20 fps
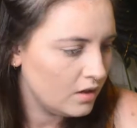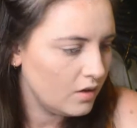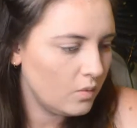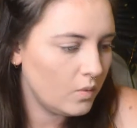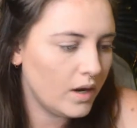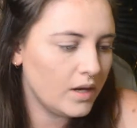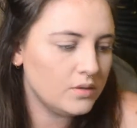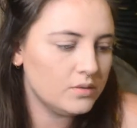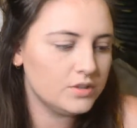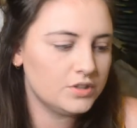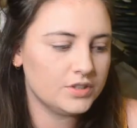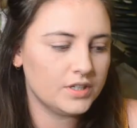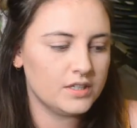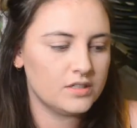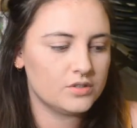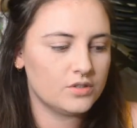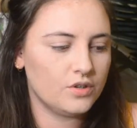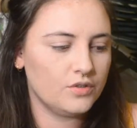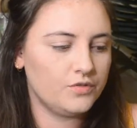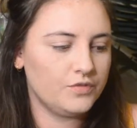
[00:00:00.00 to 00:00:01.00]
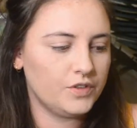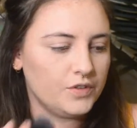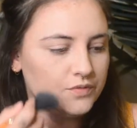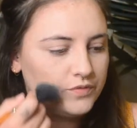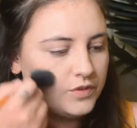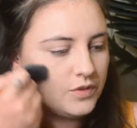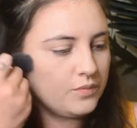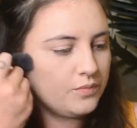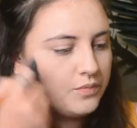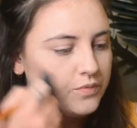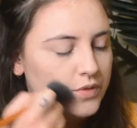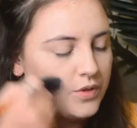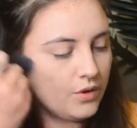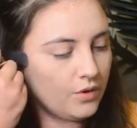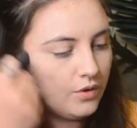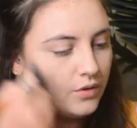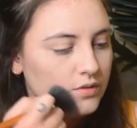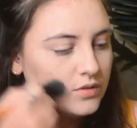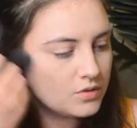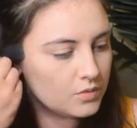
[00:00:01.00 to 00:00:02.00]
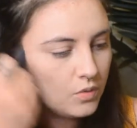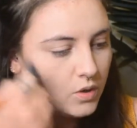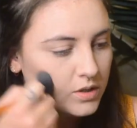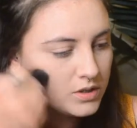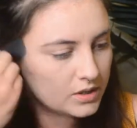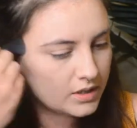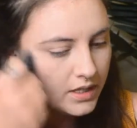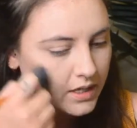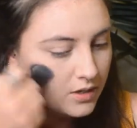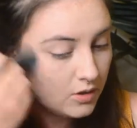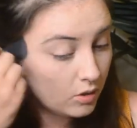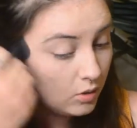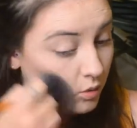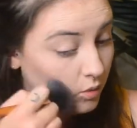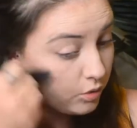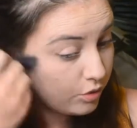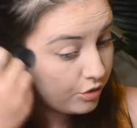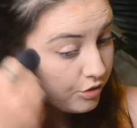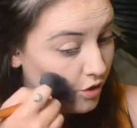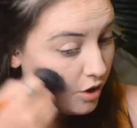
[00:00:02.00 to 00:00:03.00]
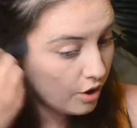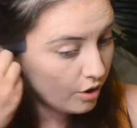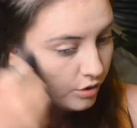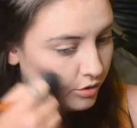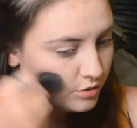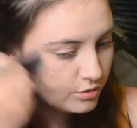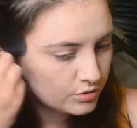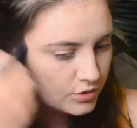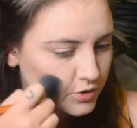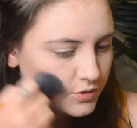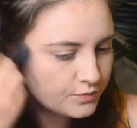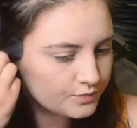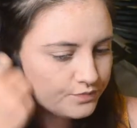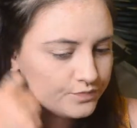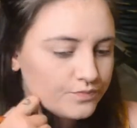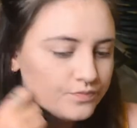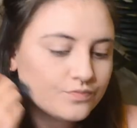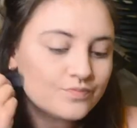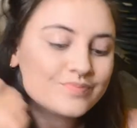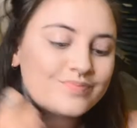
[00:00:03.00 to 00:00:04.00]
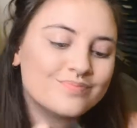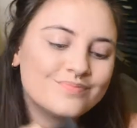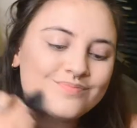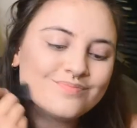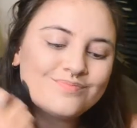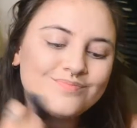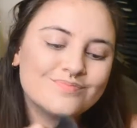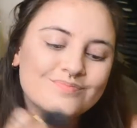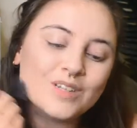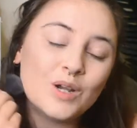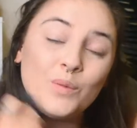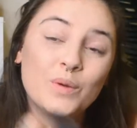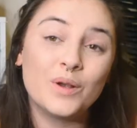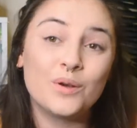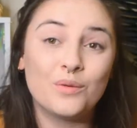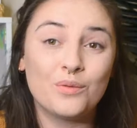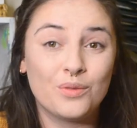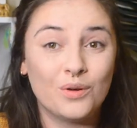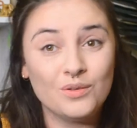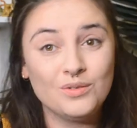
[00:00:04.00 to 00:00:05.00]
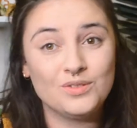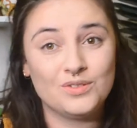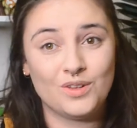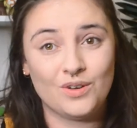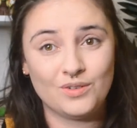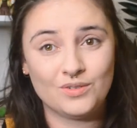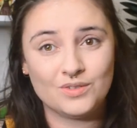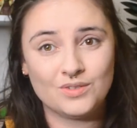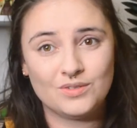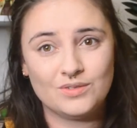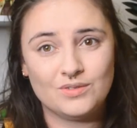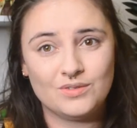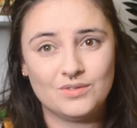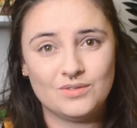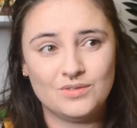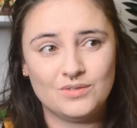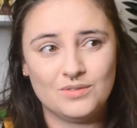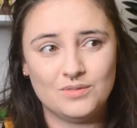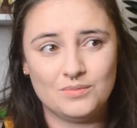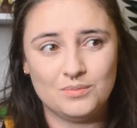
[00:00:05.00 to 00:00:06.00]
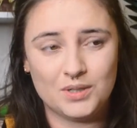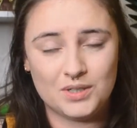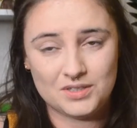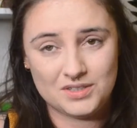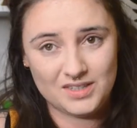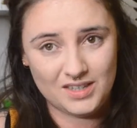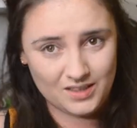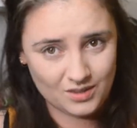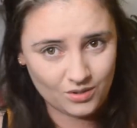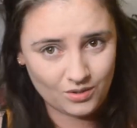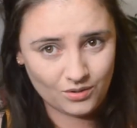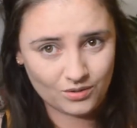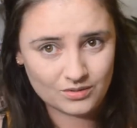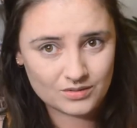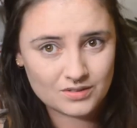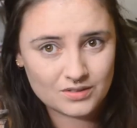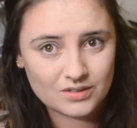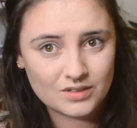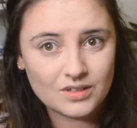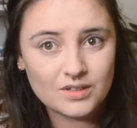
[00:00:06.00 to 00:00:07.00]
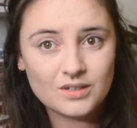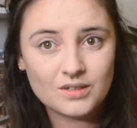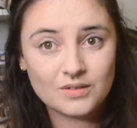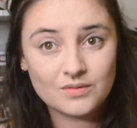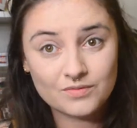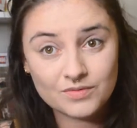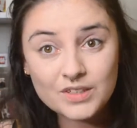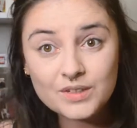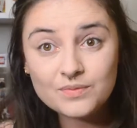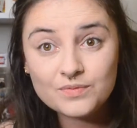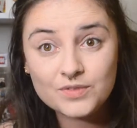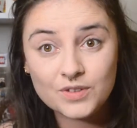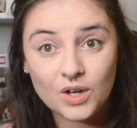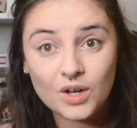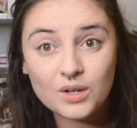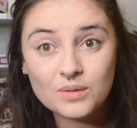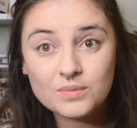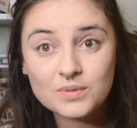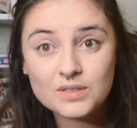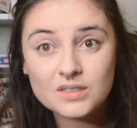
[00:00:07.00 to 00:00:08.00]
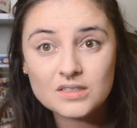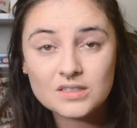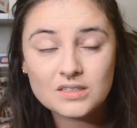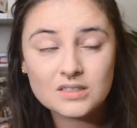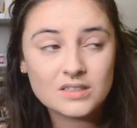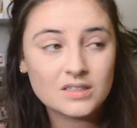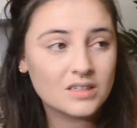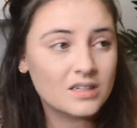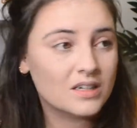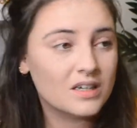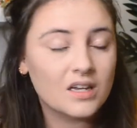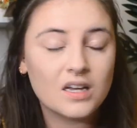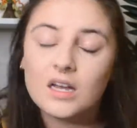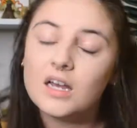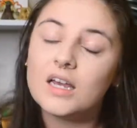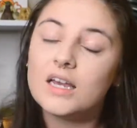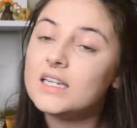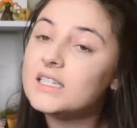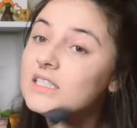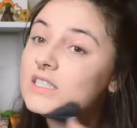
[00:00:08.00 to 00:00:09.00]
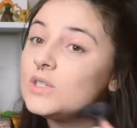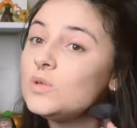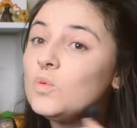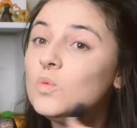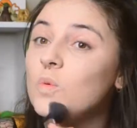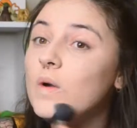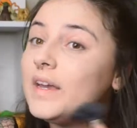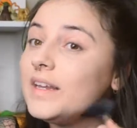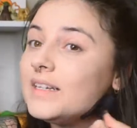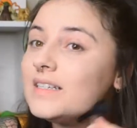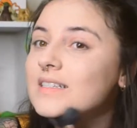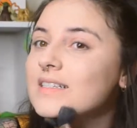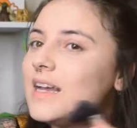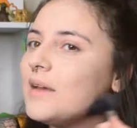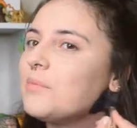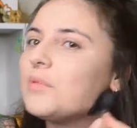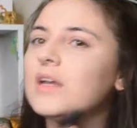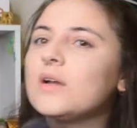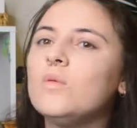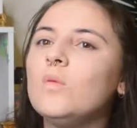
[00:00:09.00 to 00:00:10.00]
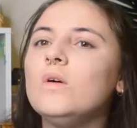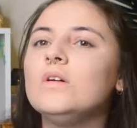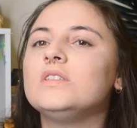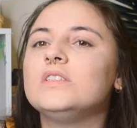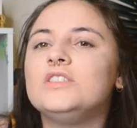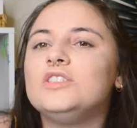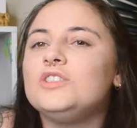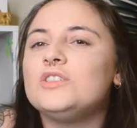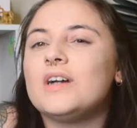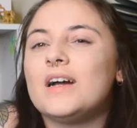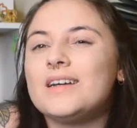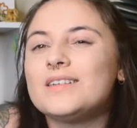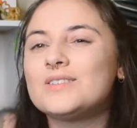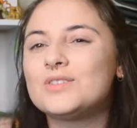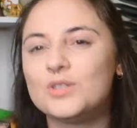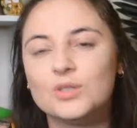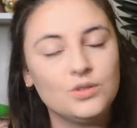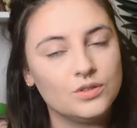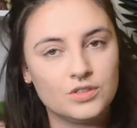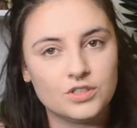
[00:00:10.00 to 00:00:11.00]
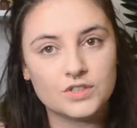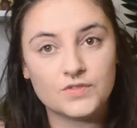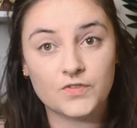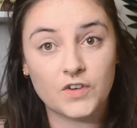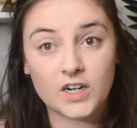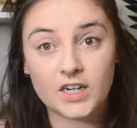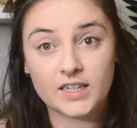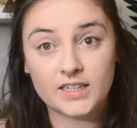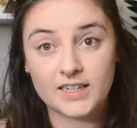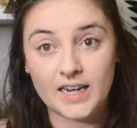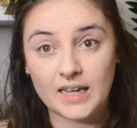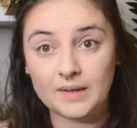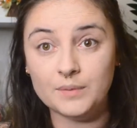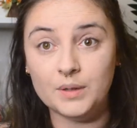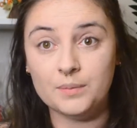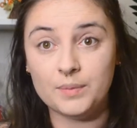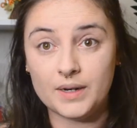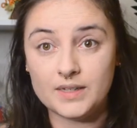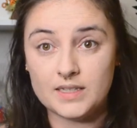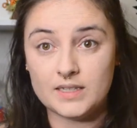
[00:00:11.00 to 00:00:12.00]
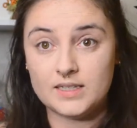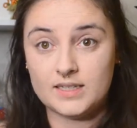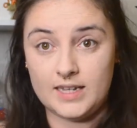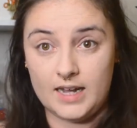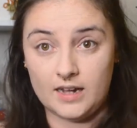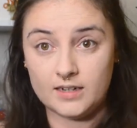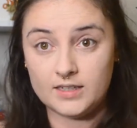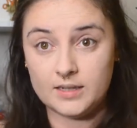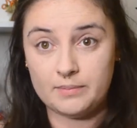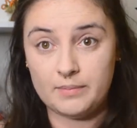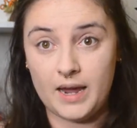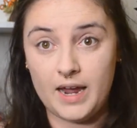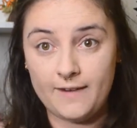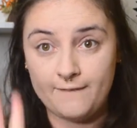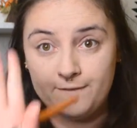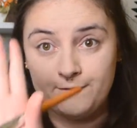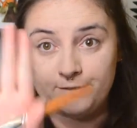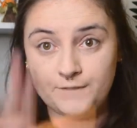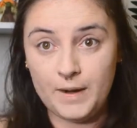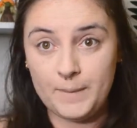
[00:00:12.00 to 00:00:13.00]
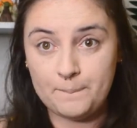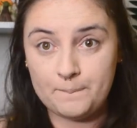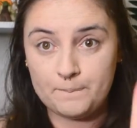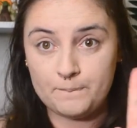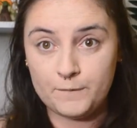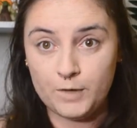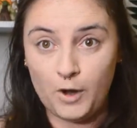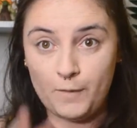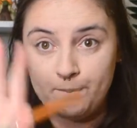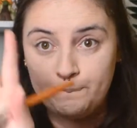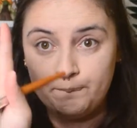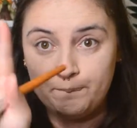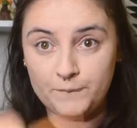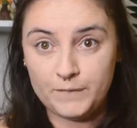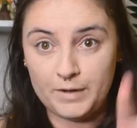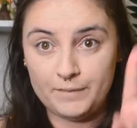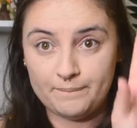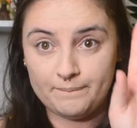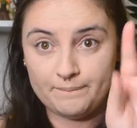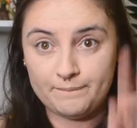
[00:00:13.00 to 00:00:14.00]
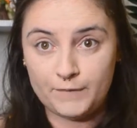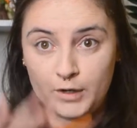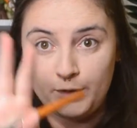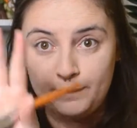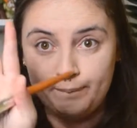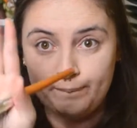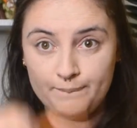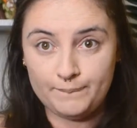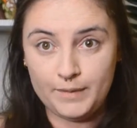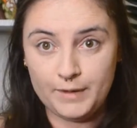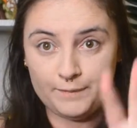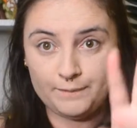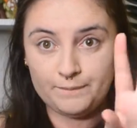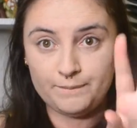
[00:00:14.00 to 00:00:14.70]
Why do Australians call flip-flop thongs? What do they call thongs? We call thongs thongs because they're thongs. Flip-flops is the weirdest name. Like, what did you guys do? Just fucking name it by the sound it made? Flip-flop.